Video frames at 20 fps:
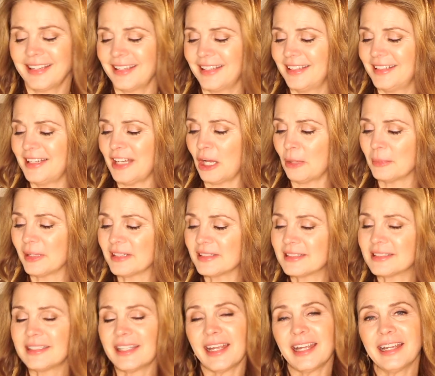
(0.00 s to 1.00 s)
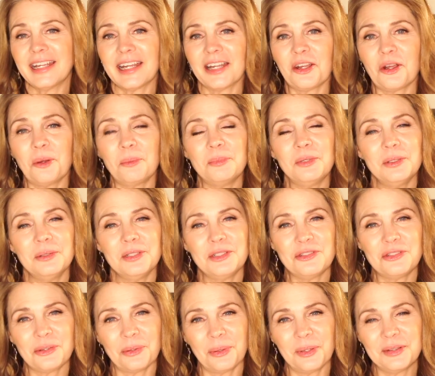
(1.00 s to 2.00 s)
Namaste. I hope you
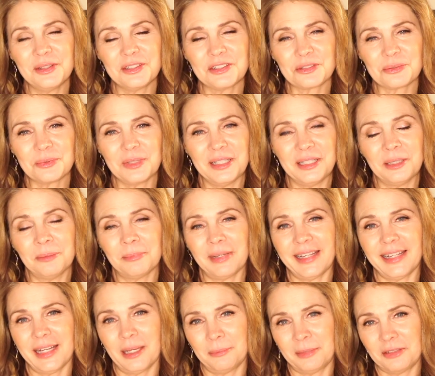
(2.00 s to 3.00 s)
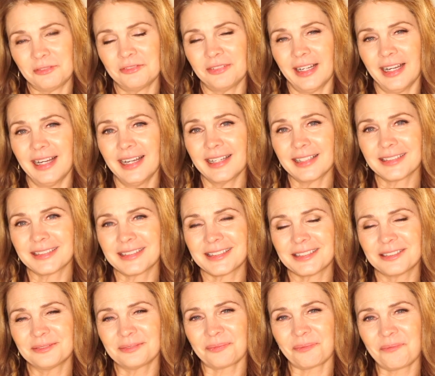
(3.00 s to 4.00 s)
enjoyed this reading by Emmet Fox.